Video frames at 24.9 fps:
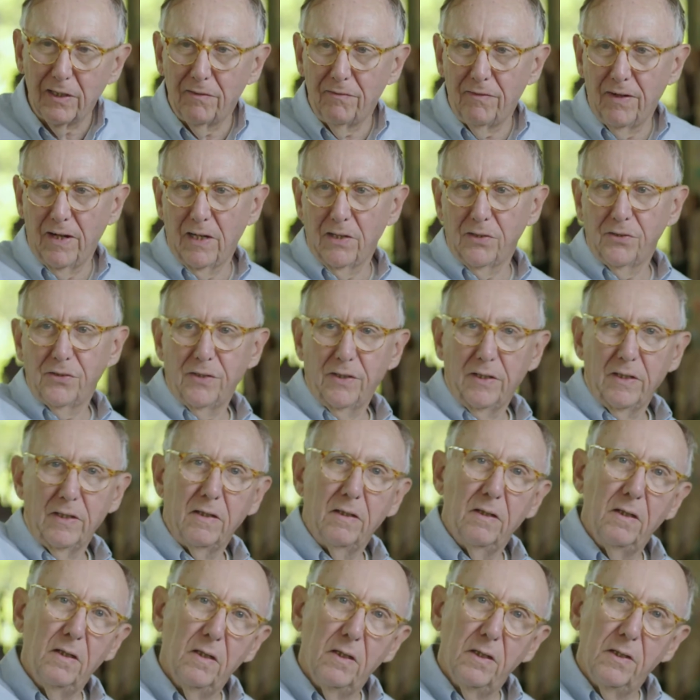advancing
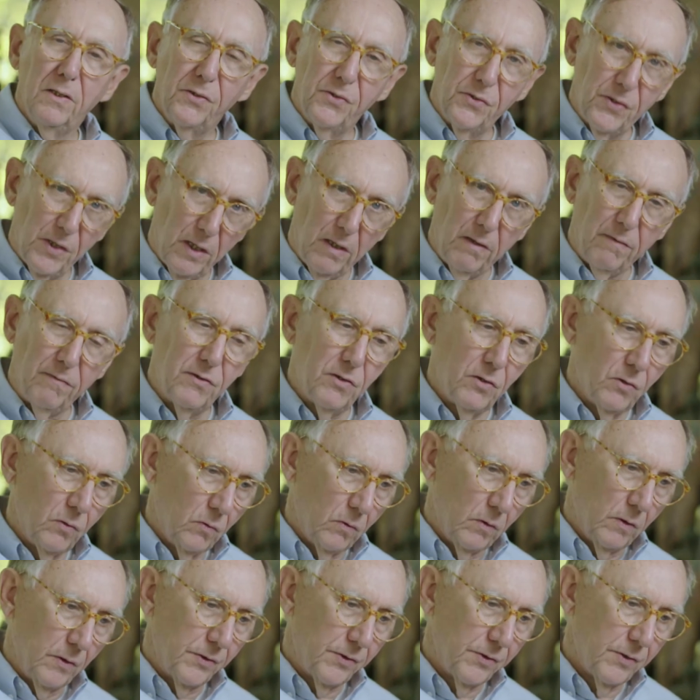set of
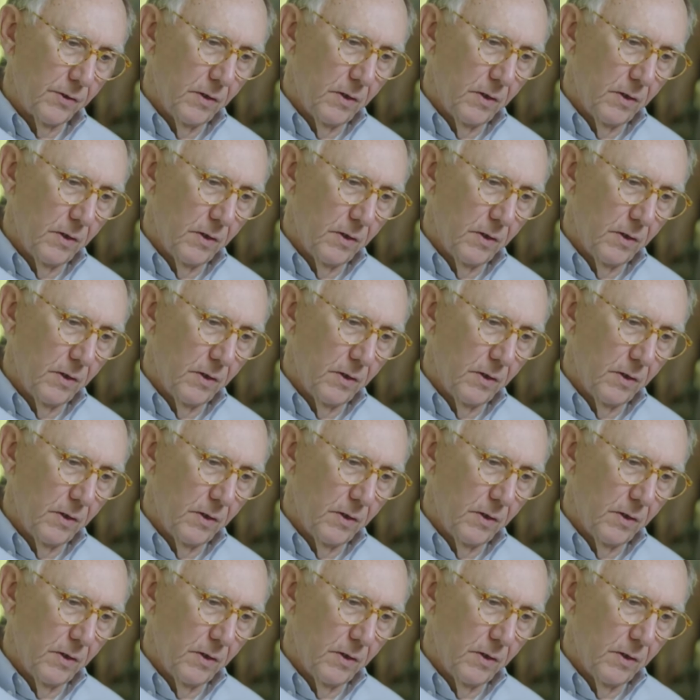tools.